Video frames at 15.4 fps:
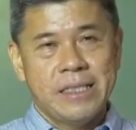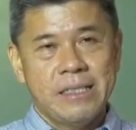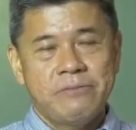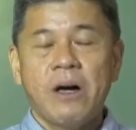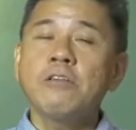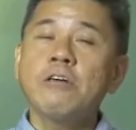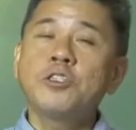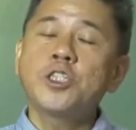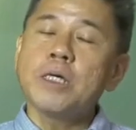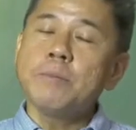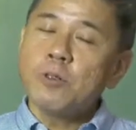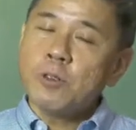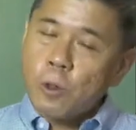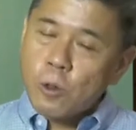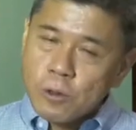Father
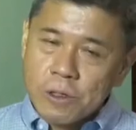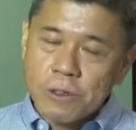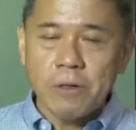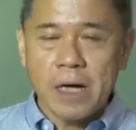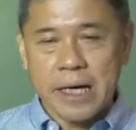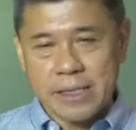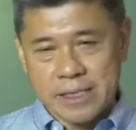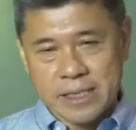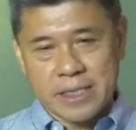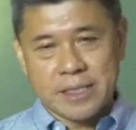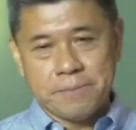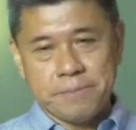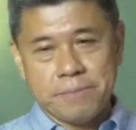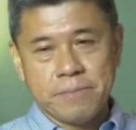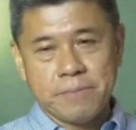Jim Kroger
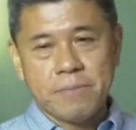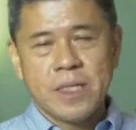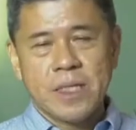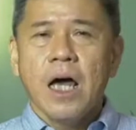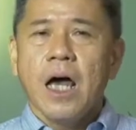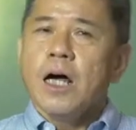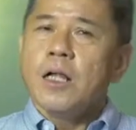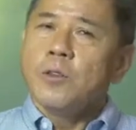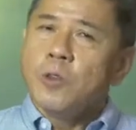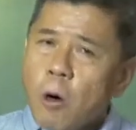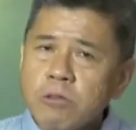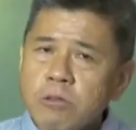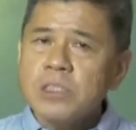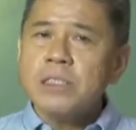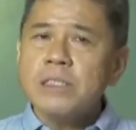writes,
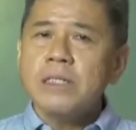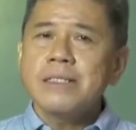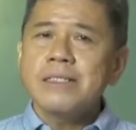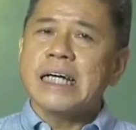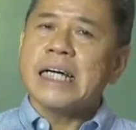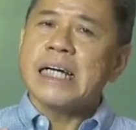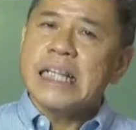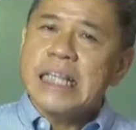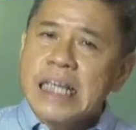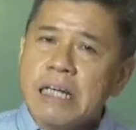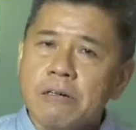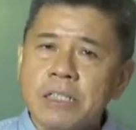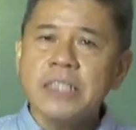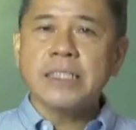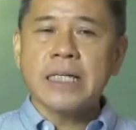"Note the
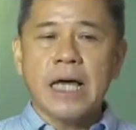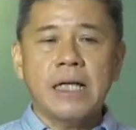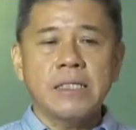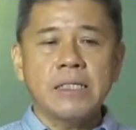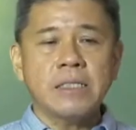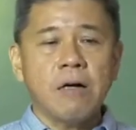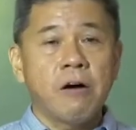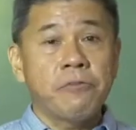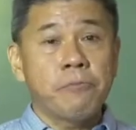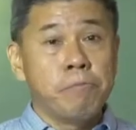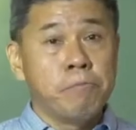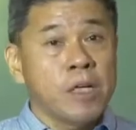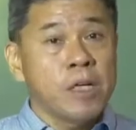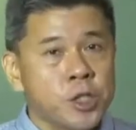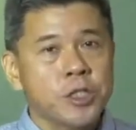clear sense of
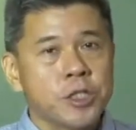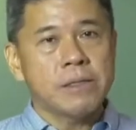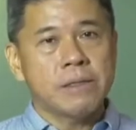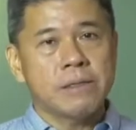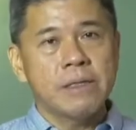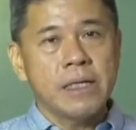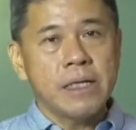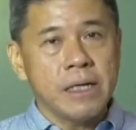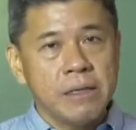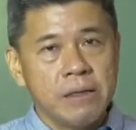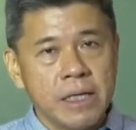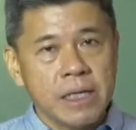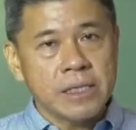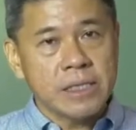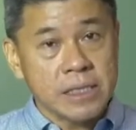mission in
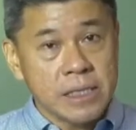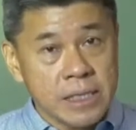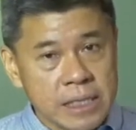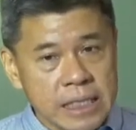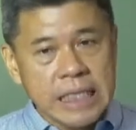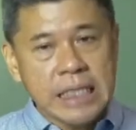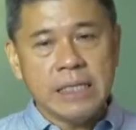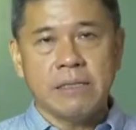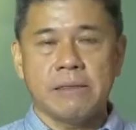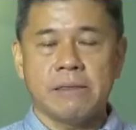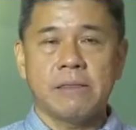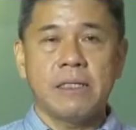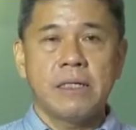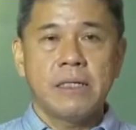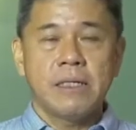this scene.
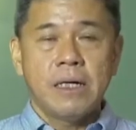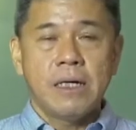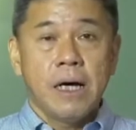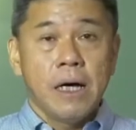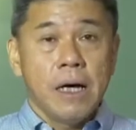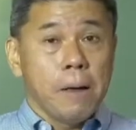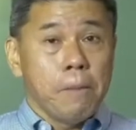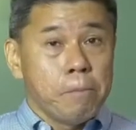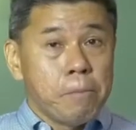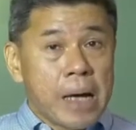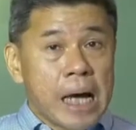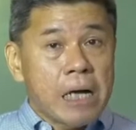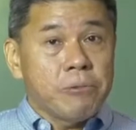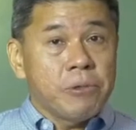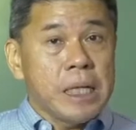
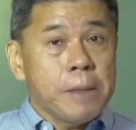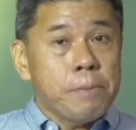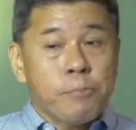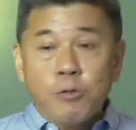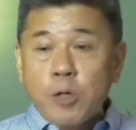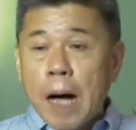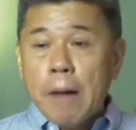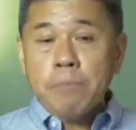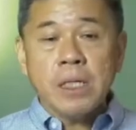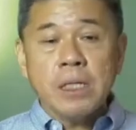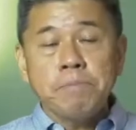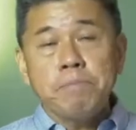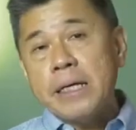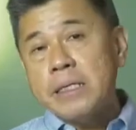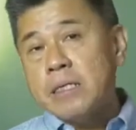Mary,
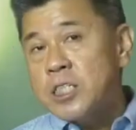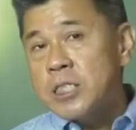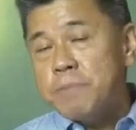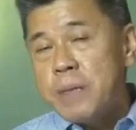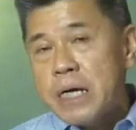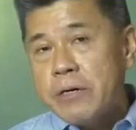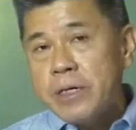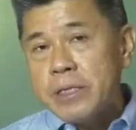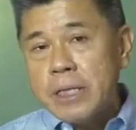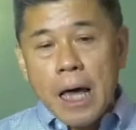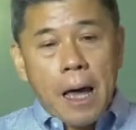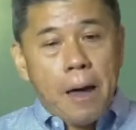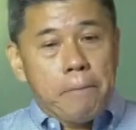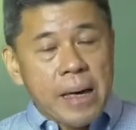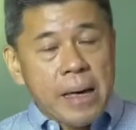prompted by the Spirit,
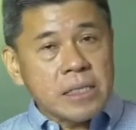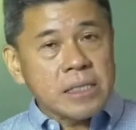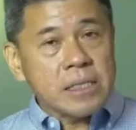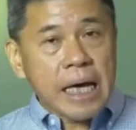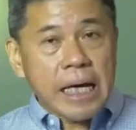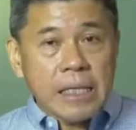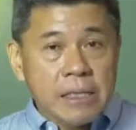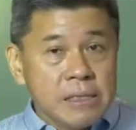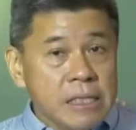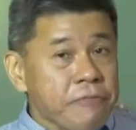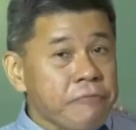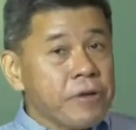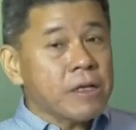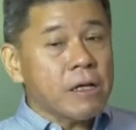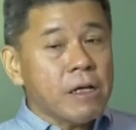makes a
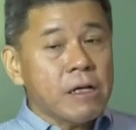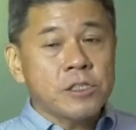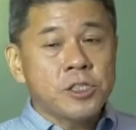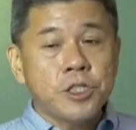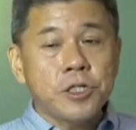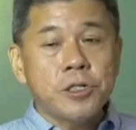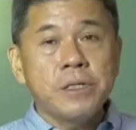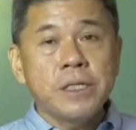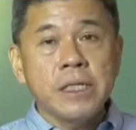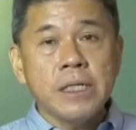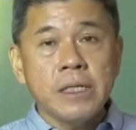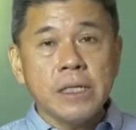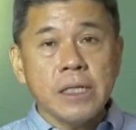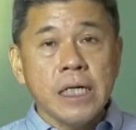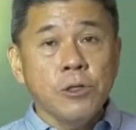difficult
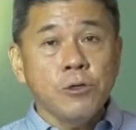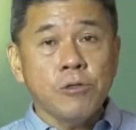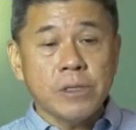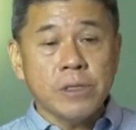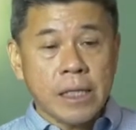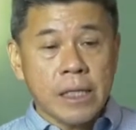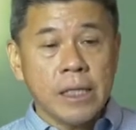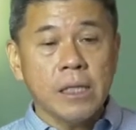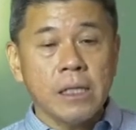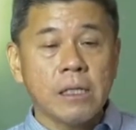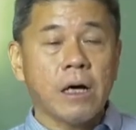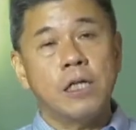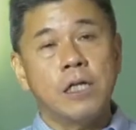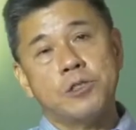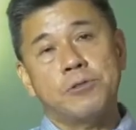journey into the hill
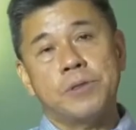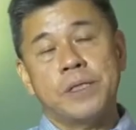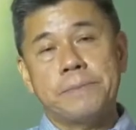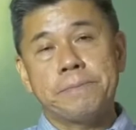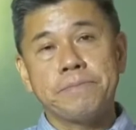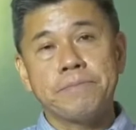country.